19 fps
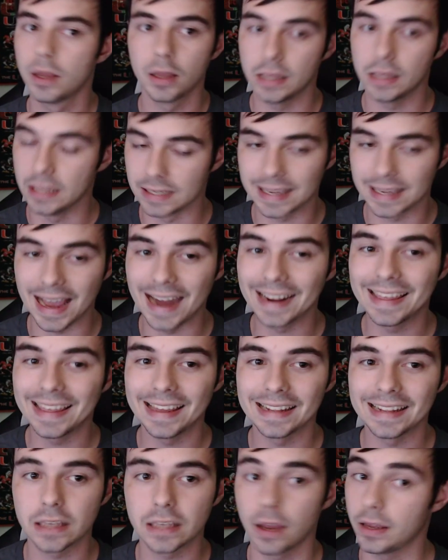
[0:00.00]
He's got to
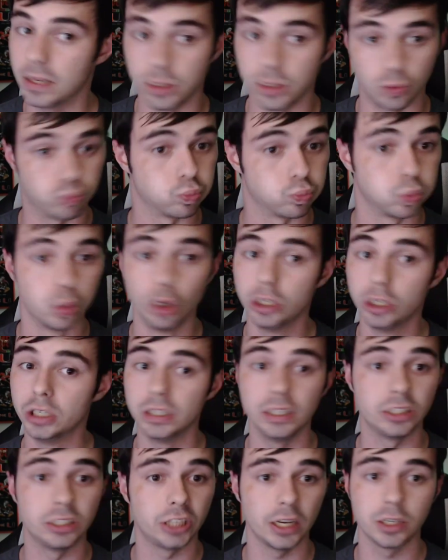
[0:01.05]
get it together. He's
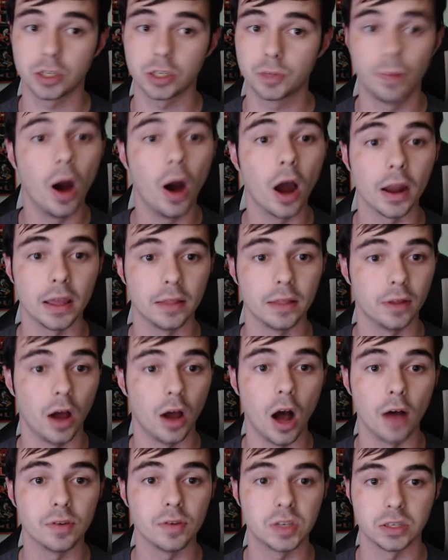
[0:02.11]
really changed his body in the
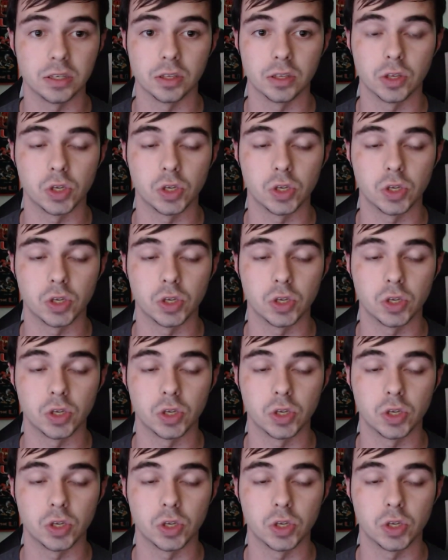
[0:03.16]
offseason.